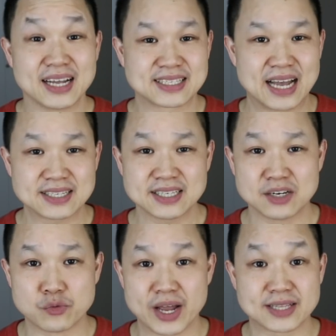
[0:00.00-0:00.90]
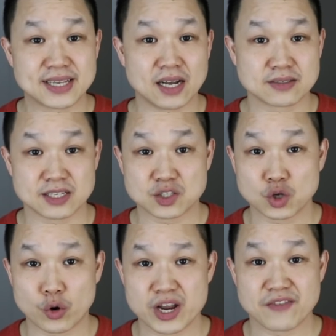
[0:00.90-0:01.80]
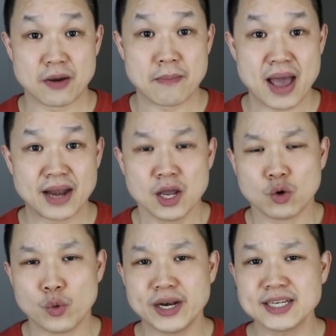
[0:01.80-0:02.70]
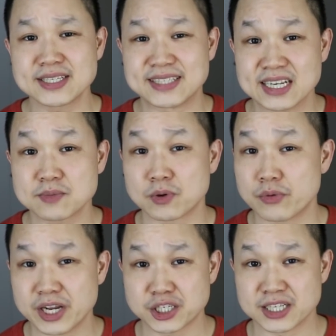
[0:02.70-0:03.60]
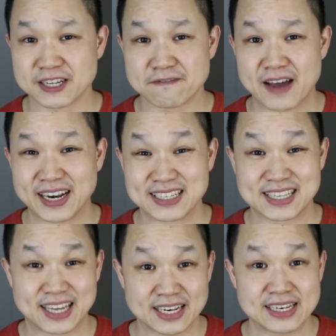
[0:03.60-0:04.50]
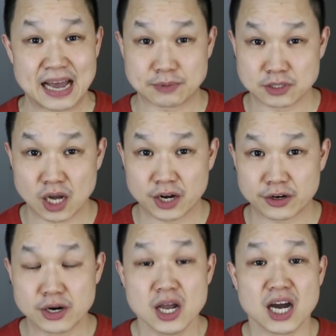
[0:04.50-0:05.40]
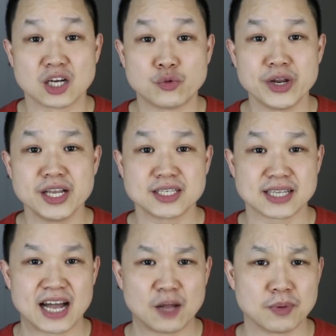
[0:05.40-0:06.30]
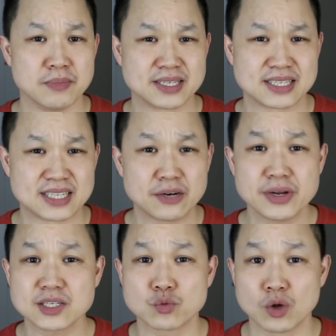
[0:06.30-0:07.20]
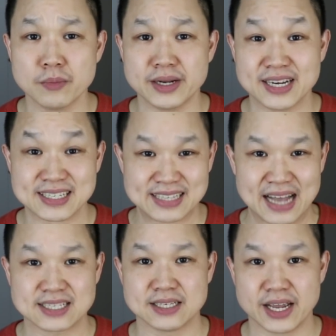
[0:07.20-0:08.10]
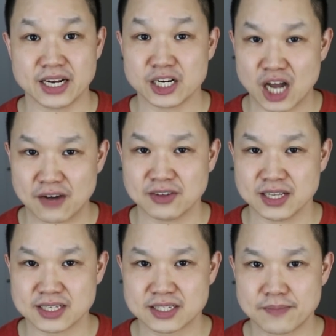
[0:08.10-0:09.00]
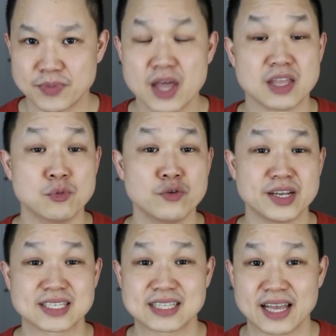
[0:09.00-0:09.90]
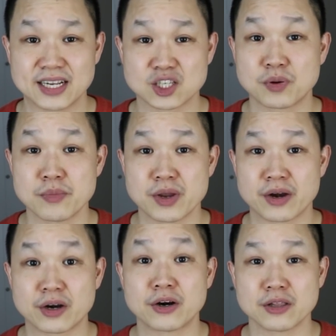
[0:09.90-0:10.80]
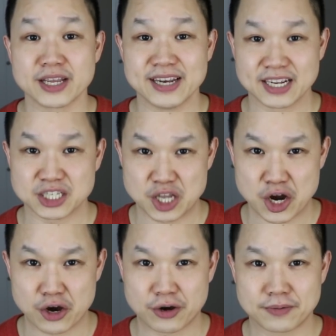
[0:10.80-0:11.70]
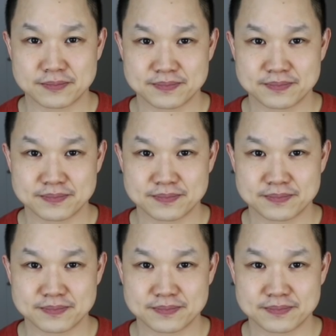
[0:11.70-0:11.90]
Assassin in Red tells the story of a man who in his desperation to find his kidnapped daughter agrees to help a mysterious woman assassinate a novelist. The movie is slated to premiere early next year.